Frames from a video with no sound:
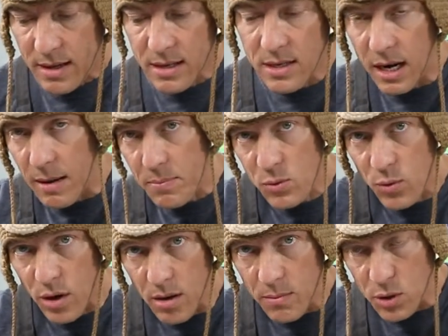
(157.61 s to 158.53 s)
The top is
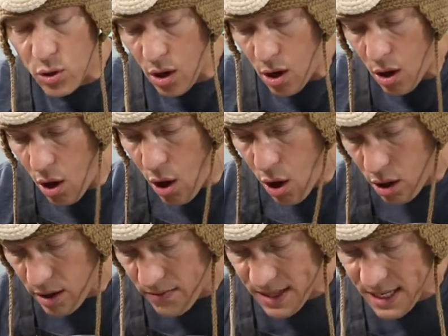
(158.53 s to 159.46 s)
where almost
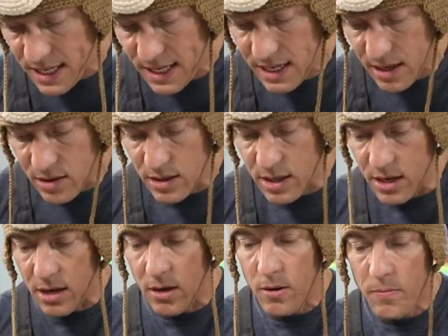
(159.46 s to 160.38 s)
all of the detail is going to go.